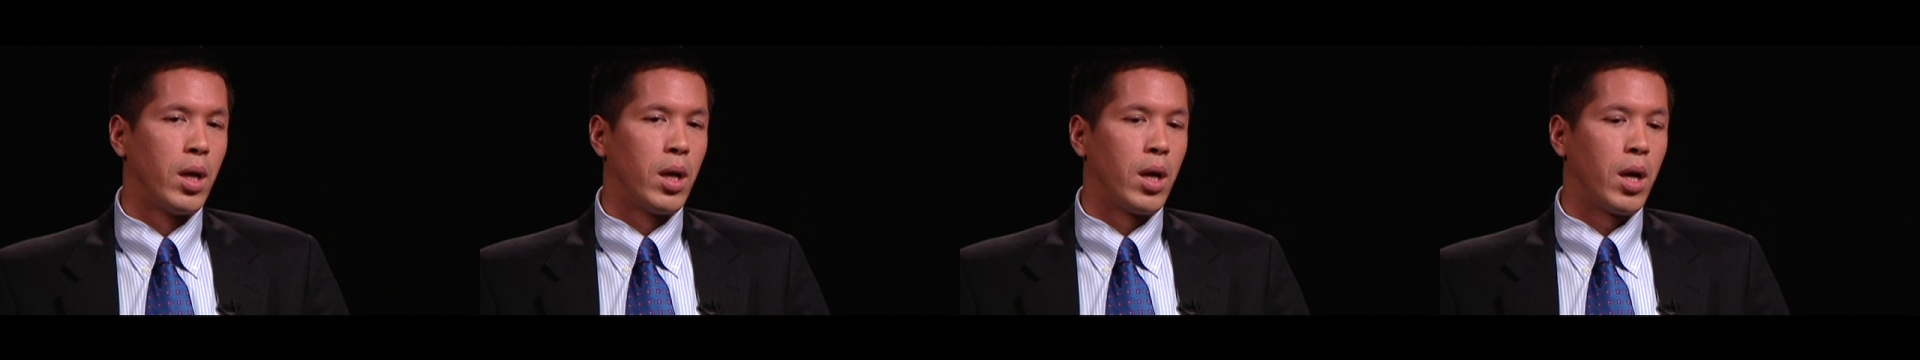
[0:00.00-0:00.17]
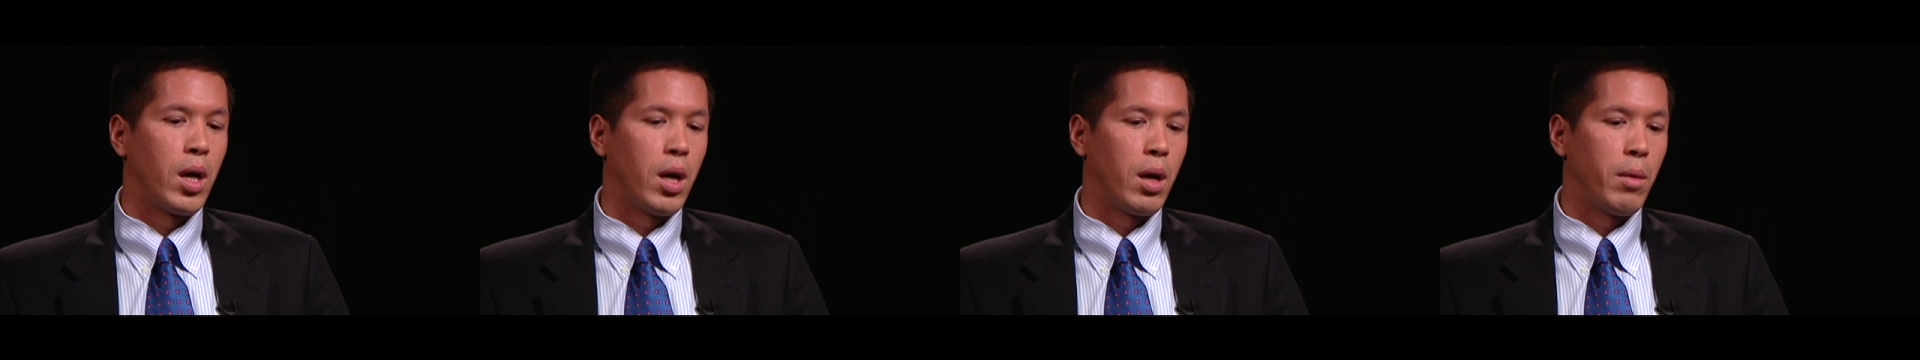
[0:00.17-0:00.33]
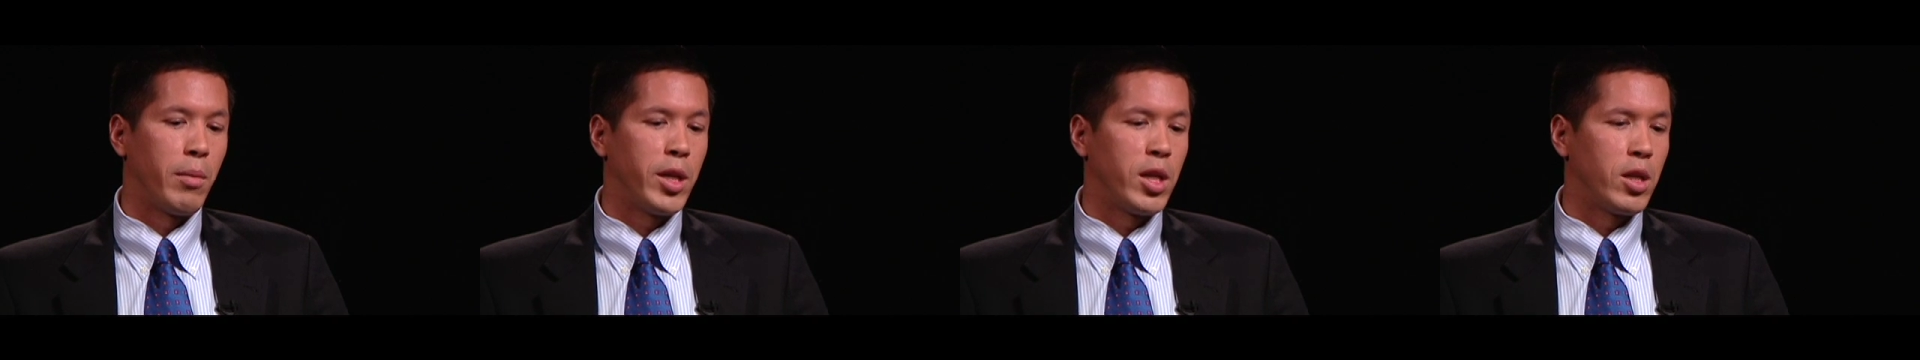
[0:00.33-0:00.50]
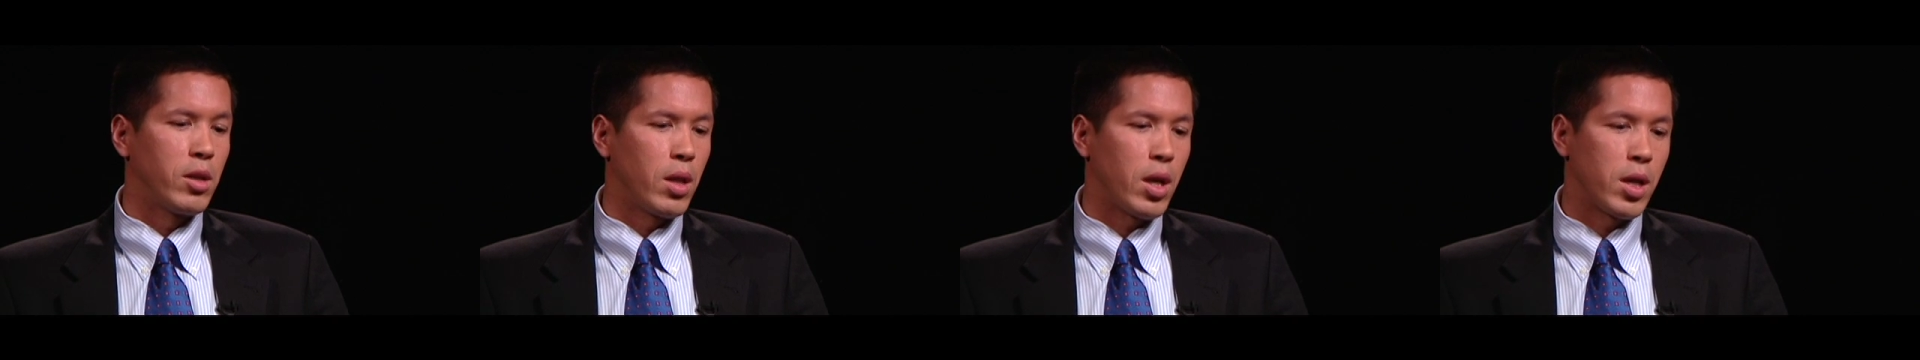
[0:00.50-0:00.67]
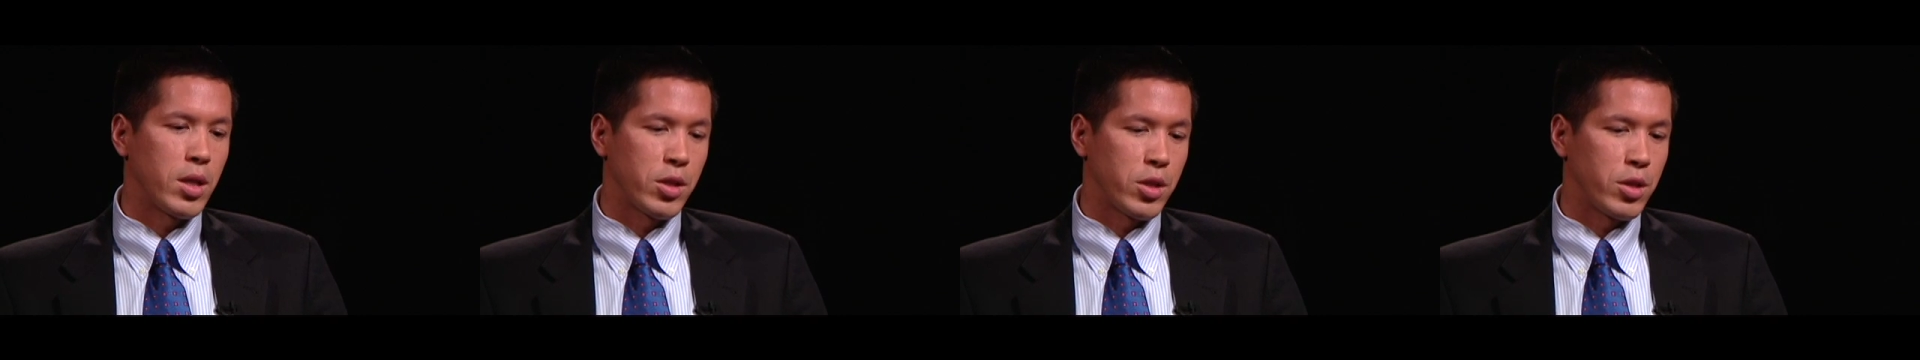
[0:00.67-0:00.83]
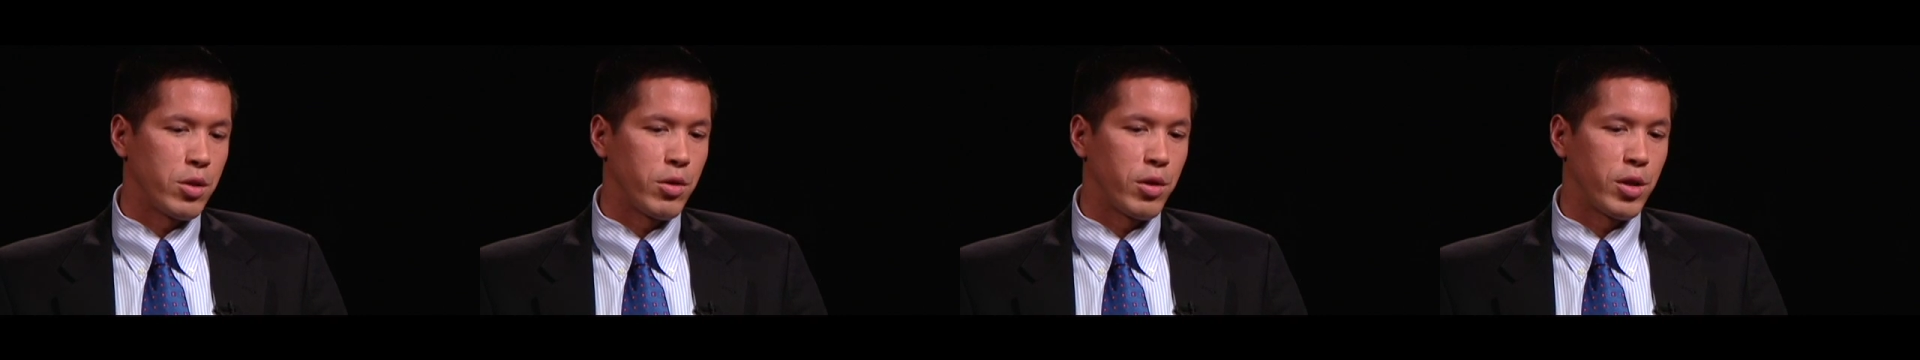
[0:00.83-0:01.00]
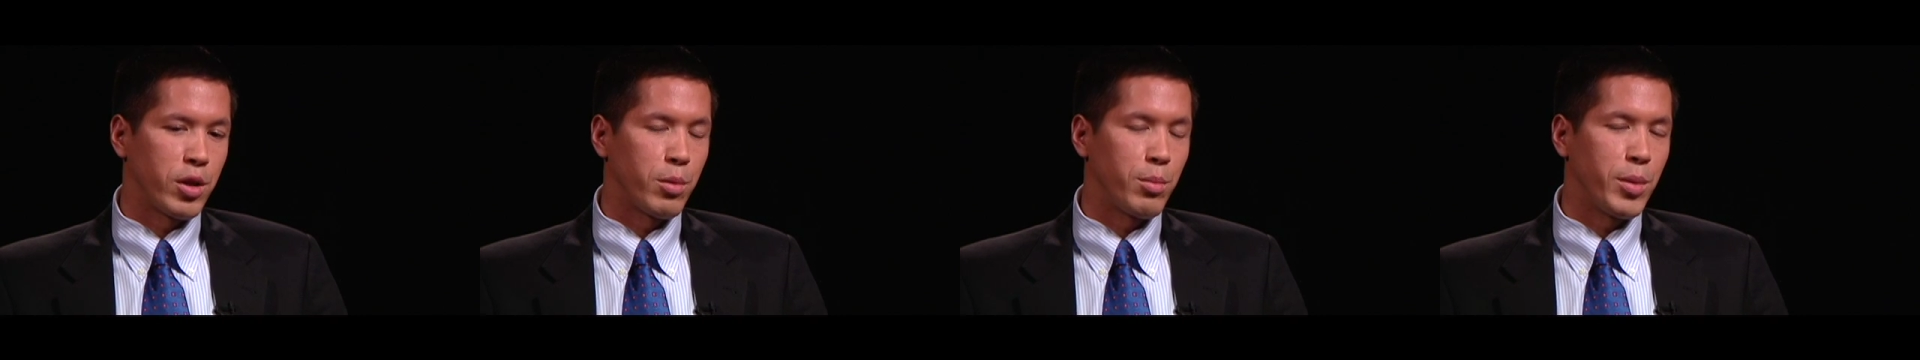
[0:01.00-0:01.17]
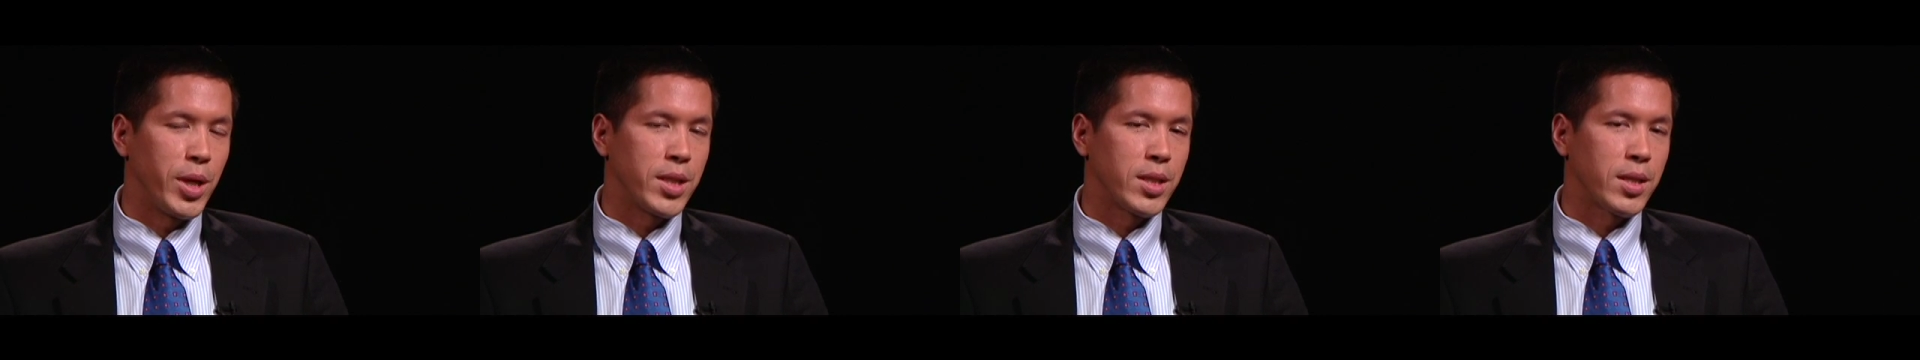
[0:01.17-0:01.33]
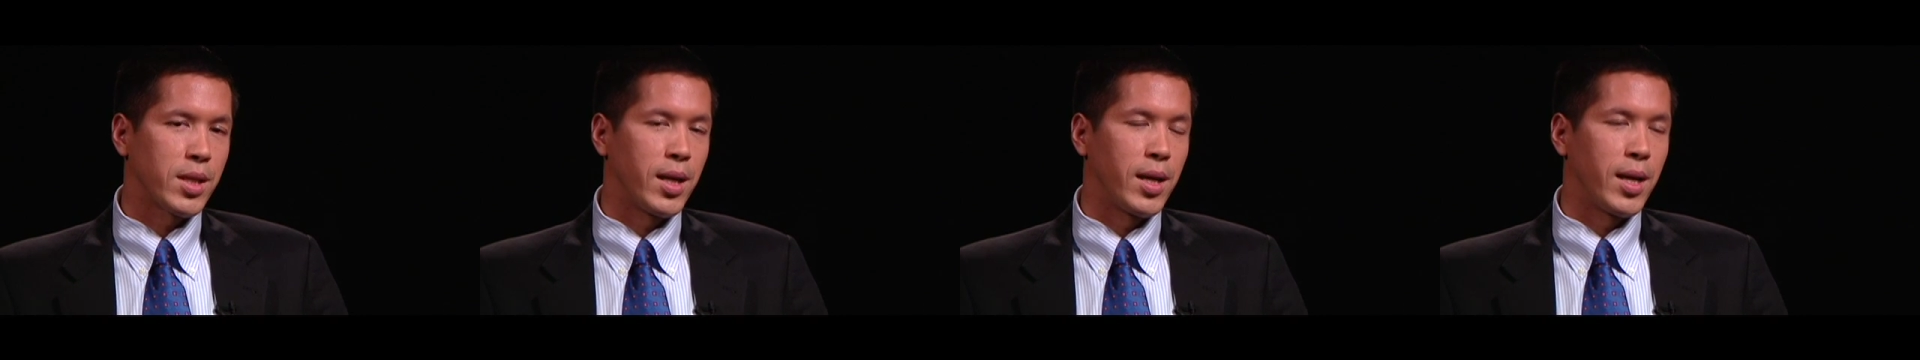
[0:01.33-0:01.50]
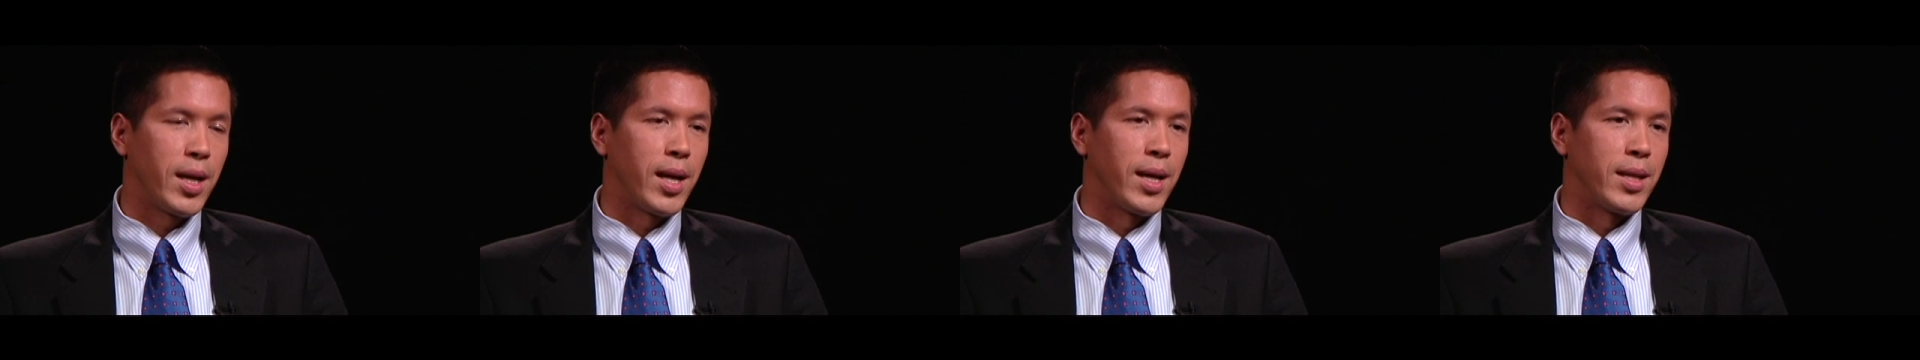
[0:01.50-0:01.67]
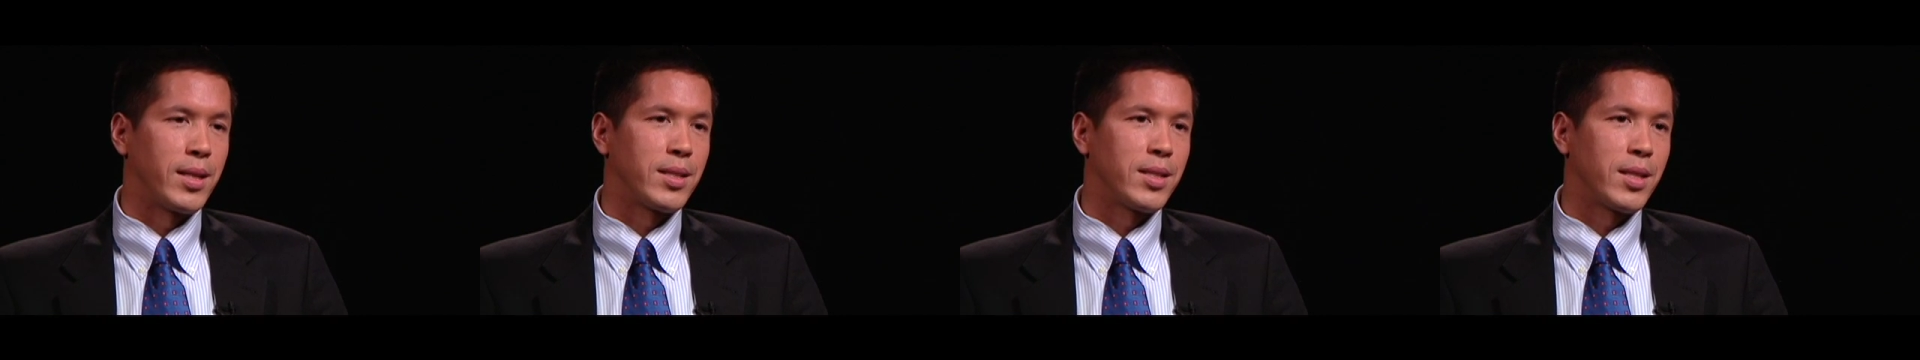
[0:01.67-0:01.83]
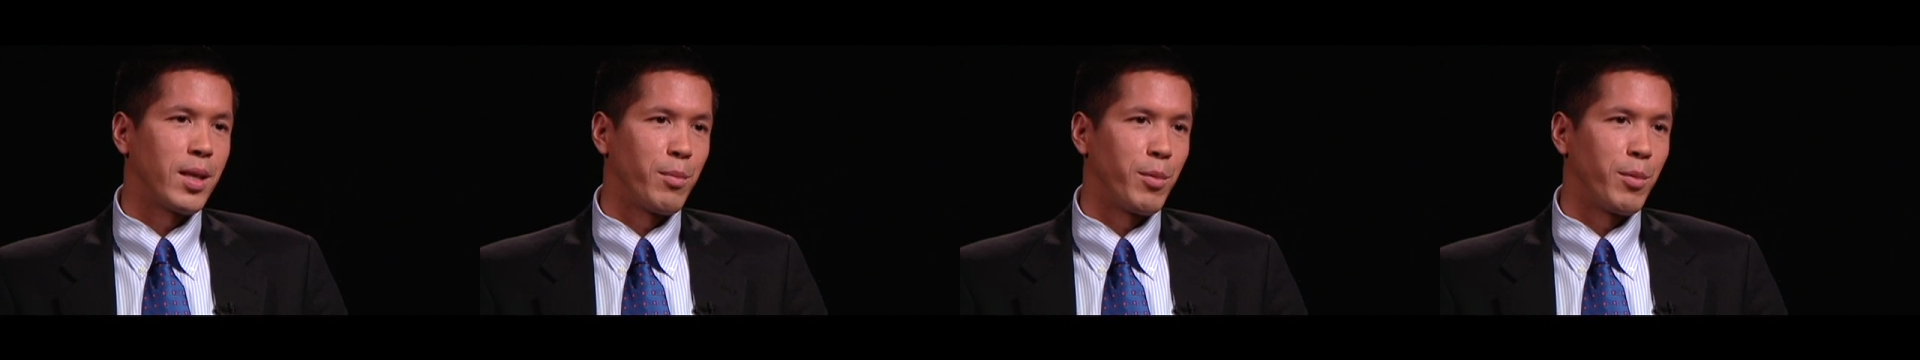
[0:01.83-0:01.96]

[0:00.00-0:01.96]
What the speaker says: And you lost two of your best cadets.